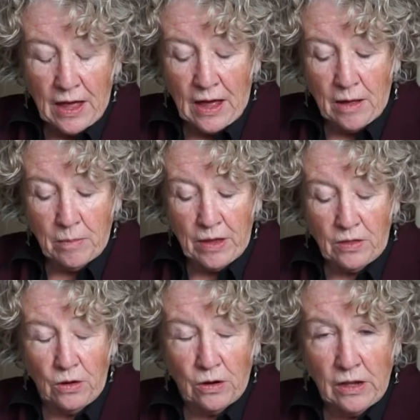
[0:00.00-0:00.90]
in
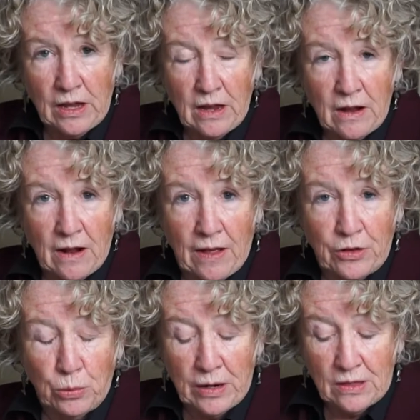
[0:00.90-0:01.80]
the early
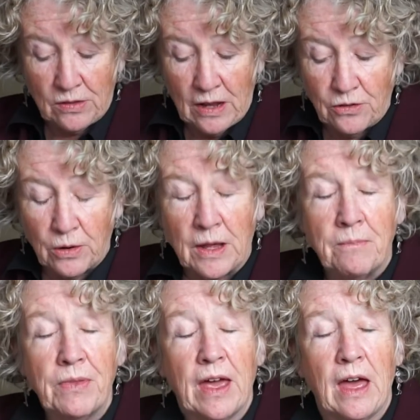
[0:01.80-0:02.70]
20th century.